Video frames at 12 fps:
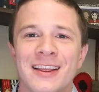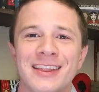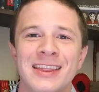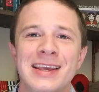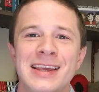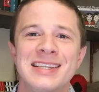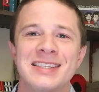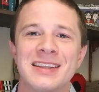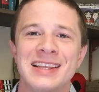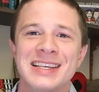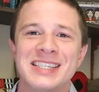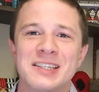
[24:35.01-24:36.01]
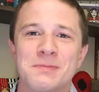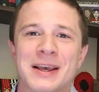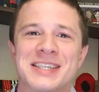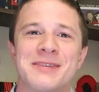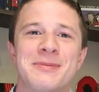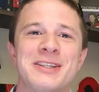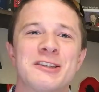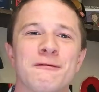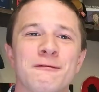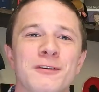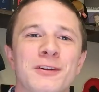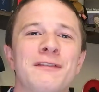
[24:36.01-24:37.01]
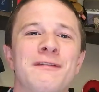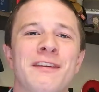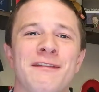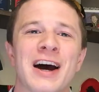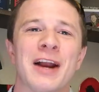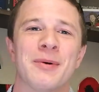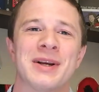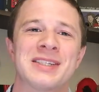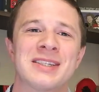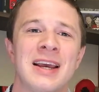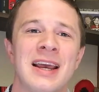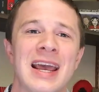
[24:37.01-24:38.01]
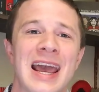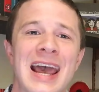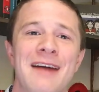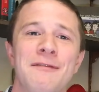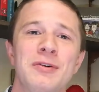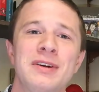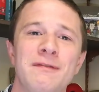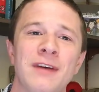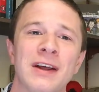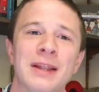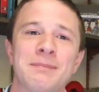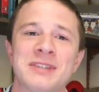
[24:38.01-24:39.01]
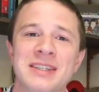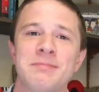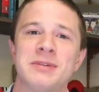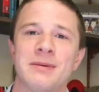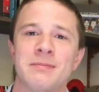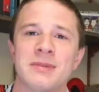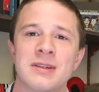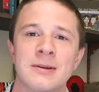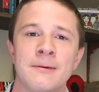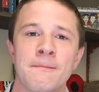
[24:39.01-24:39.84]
these specimens full of the virus, ever developed symptoms.